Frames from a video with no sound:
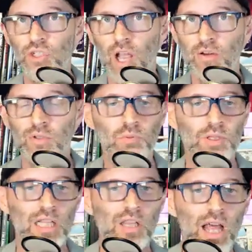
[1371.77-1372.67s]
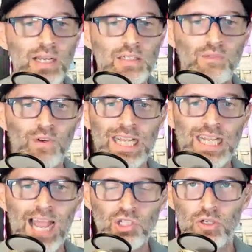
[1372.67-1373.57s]
genres with a lot of different
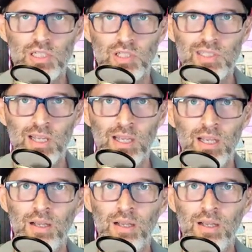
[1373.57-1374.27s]
cast choices